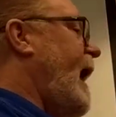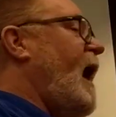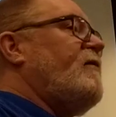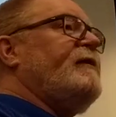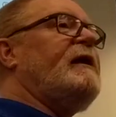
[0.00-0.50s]

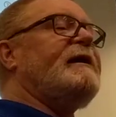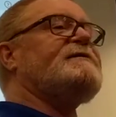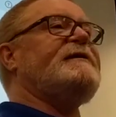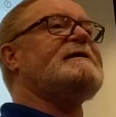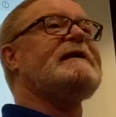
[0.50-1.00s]
have in
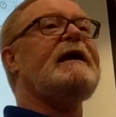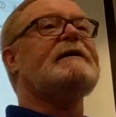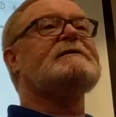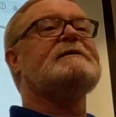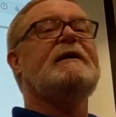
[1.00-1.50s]

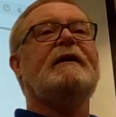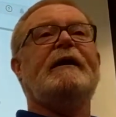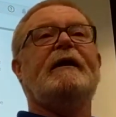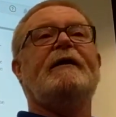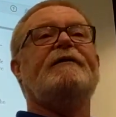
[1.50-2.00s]
XV6,
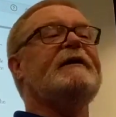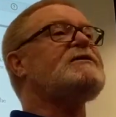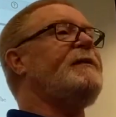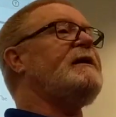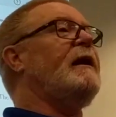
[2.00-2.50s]

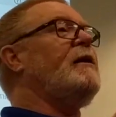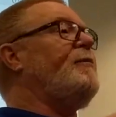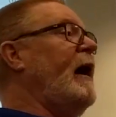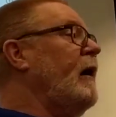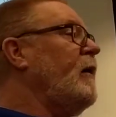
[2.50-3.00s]
things could be done
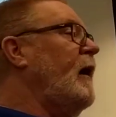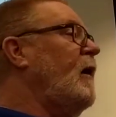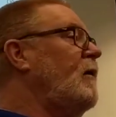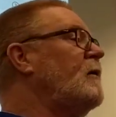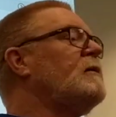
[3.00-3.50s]
in
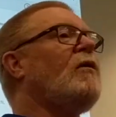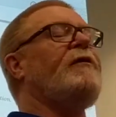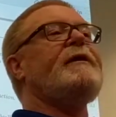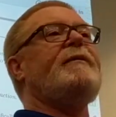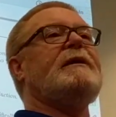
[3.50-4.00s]
parallel
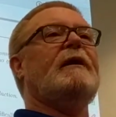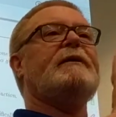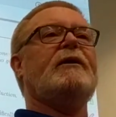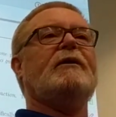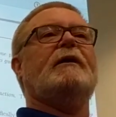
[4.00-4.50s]
or they could be
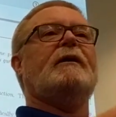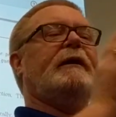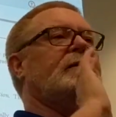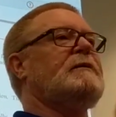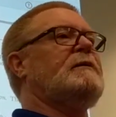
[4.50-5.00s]
done
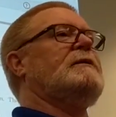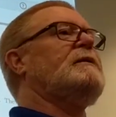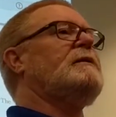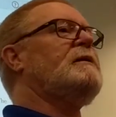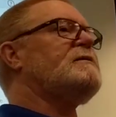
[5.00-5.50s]
concurrently.
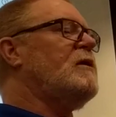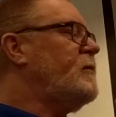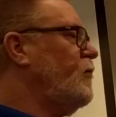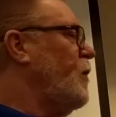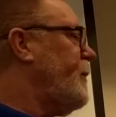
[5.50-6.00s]

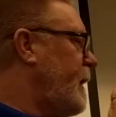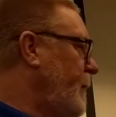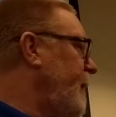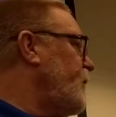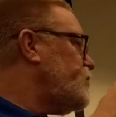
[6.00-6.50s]
So,
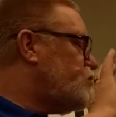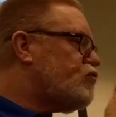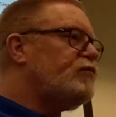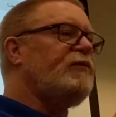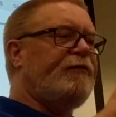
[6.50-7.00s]
and
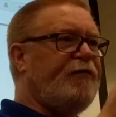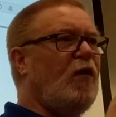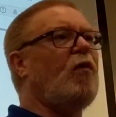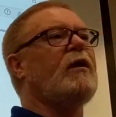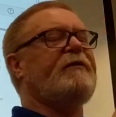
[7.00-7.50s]
the
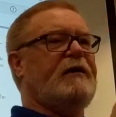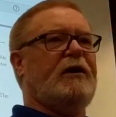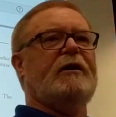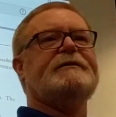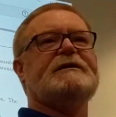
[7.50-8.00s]
full word of
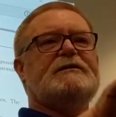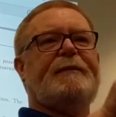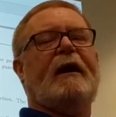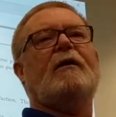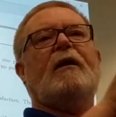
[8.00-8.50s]
concurrency is
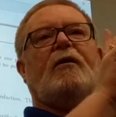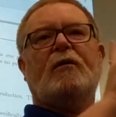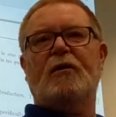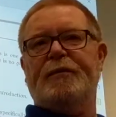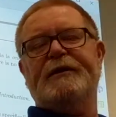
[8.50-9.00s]
parallel
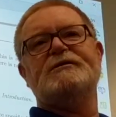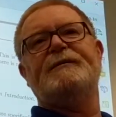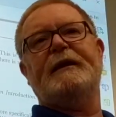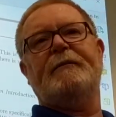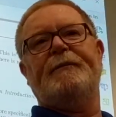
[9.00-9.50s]
or appears to
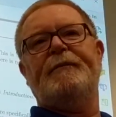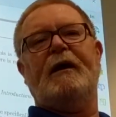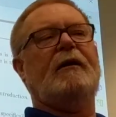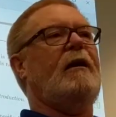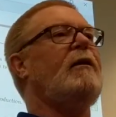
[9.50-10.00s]
be
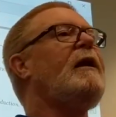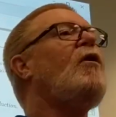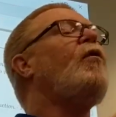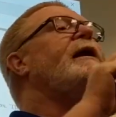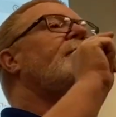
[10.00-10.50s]
parallel.
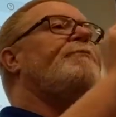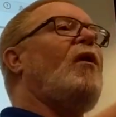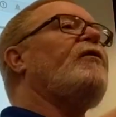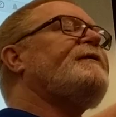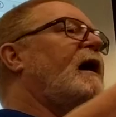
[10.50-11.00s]
We get
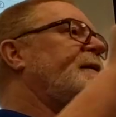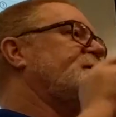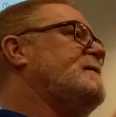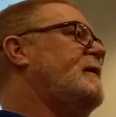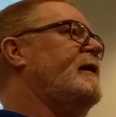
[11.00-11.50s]
both
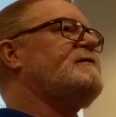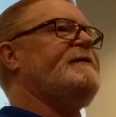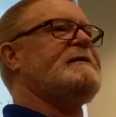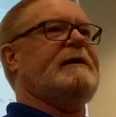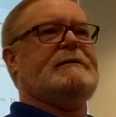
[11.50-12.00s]
types in
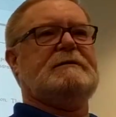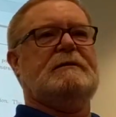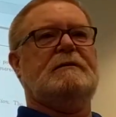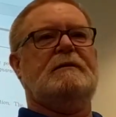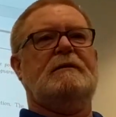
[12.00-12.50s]
XV6.
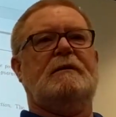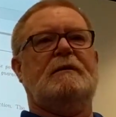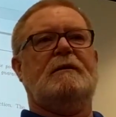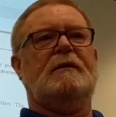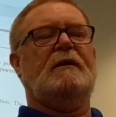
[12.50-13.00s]

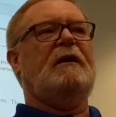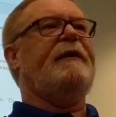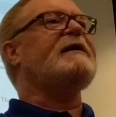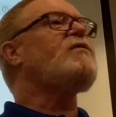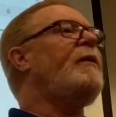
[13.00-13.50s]
That's